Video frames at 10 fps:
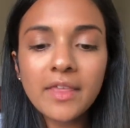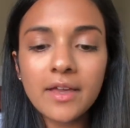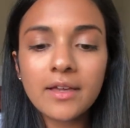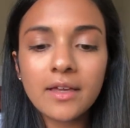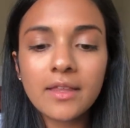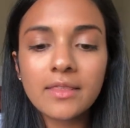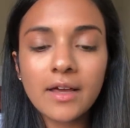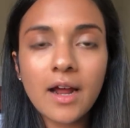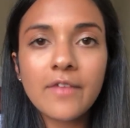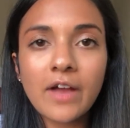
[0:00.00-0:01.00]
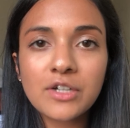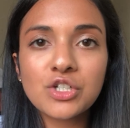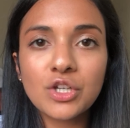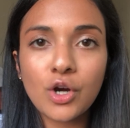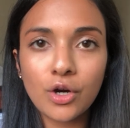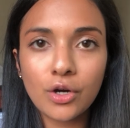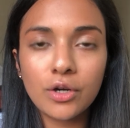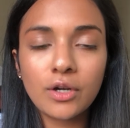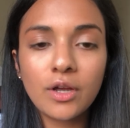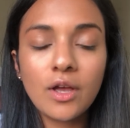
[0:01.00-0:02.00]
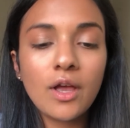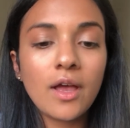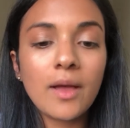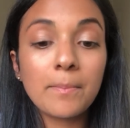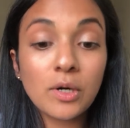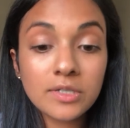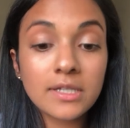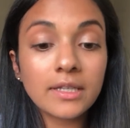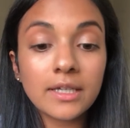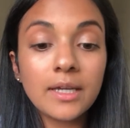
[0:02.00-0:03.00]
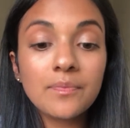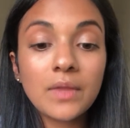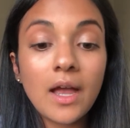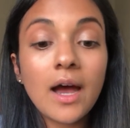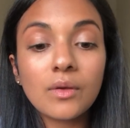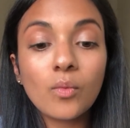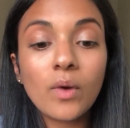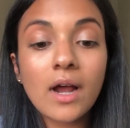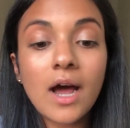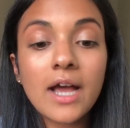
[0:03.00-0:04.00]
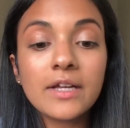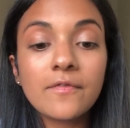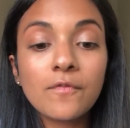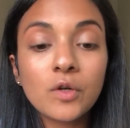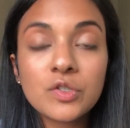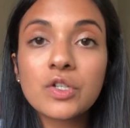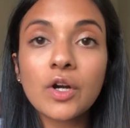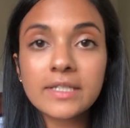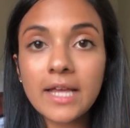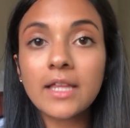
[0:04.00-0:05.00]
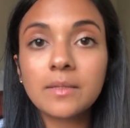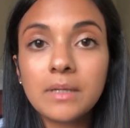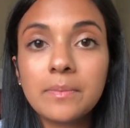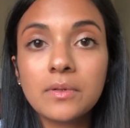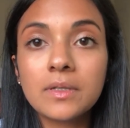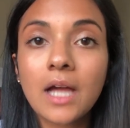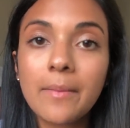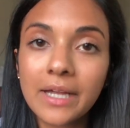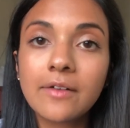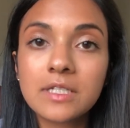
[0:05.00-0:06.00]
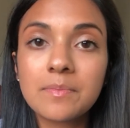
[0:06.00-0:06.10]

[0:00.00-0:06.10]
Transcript: thing that I've actually heard personally, when I first started telling people and coming out to